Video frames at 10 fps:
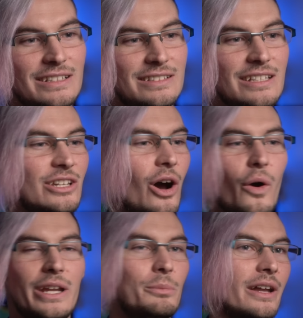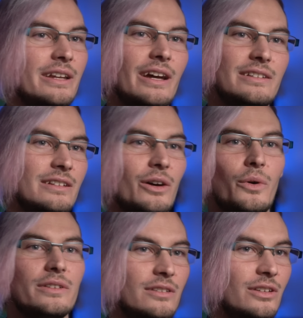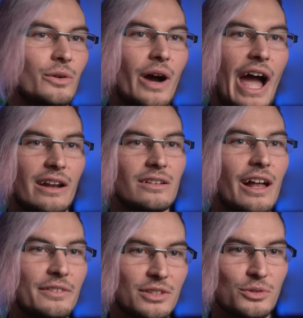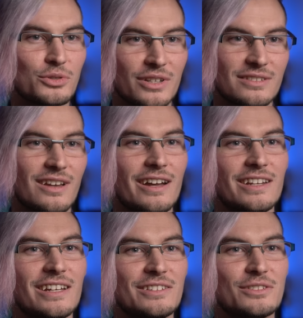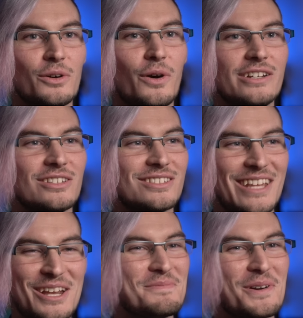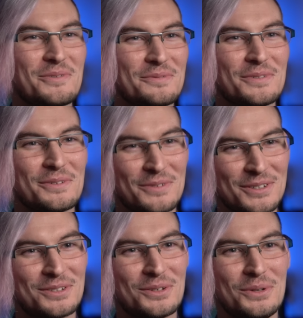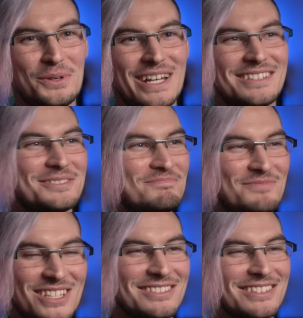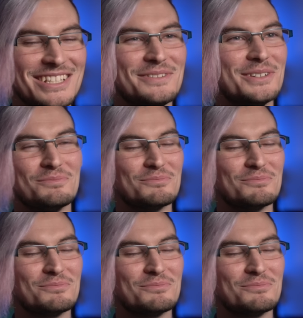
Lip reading: Didn't know anybody, I didn't know what to do, I had a lot of social anxiety, and so I just stayed in my room for the first 3 weeks, didn't leave it,